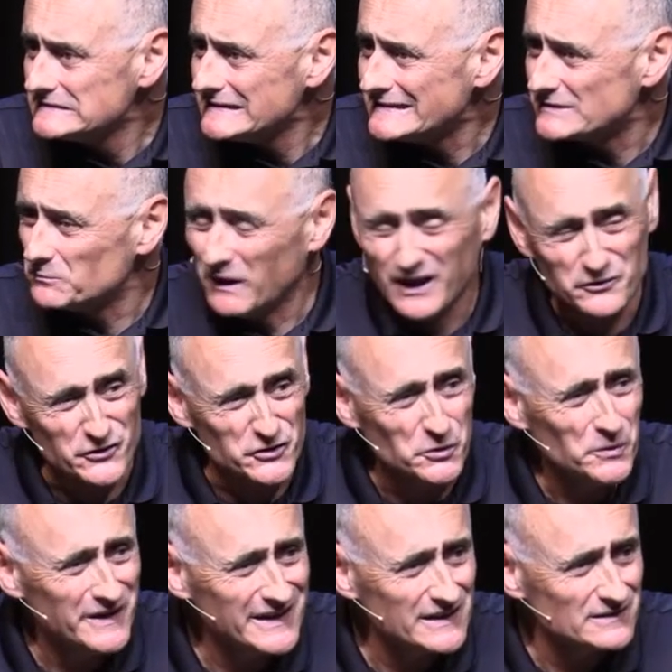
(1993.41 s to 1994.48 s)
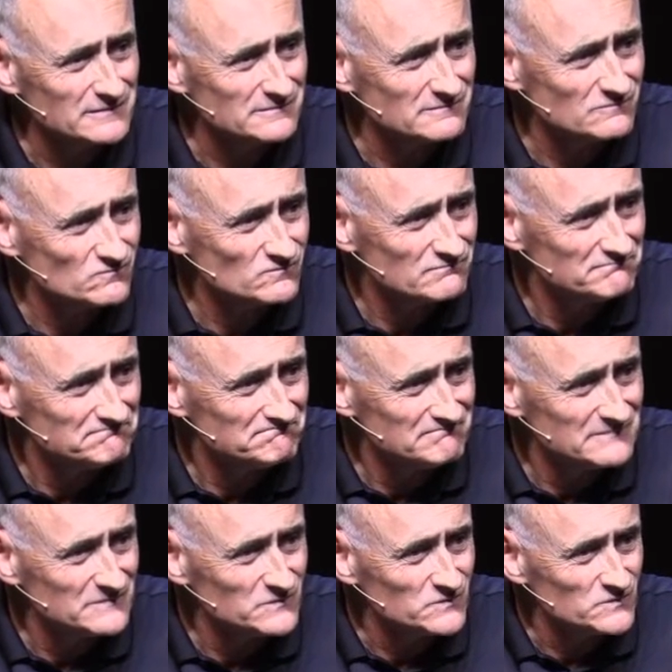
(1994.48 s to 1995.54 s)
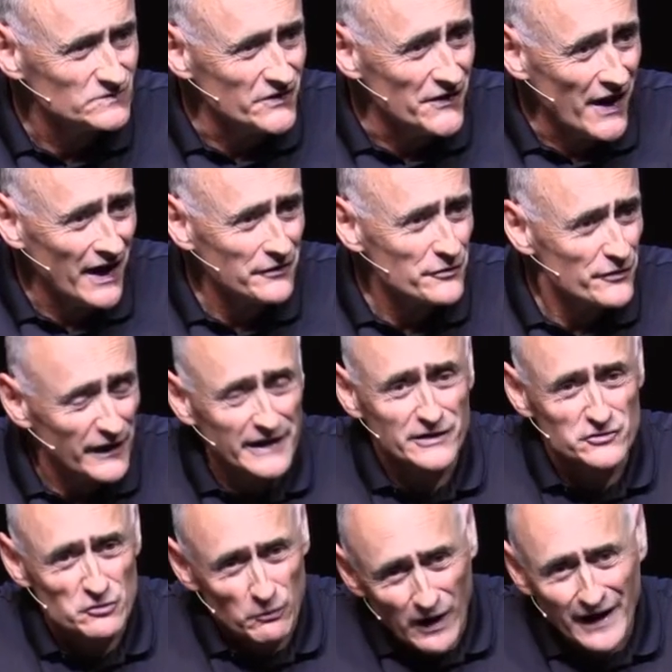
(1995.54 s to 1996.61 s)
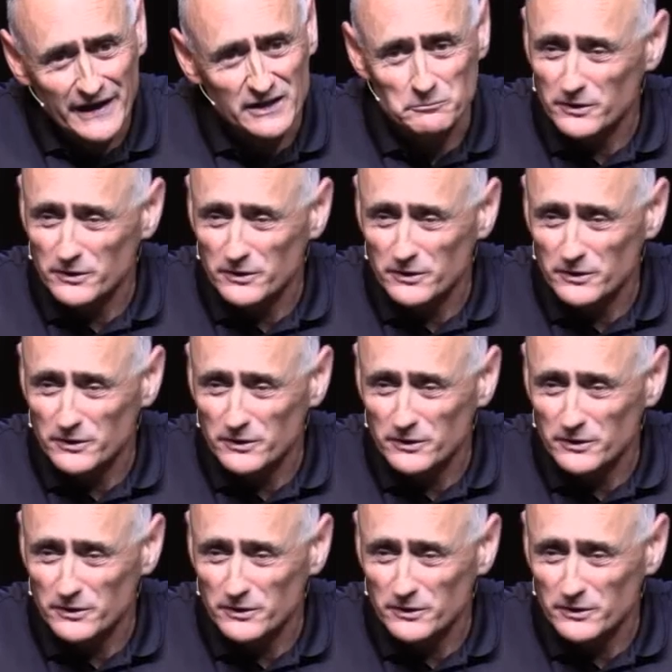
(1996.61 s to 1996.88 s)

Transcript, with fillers: It's about doing not things right,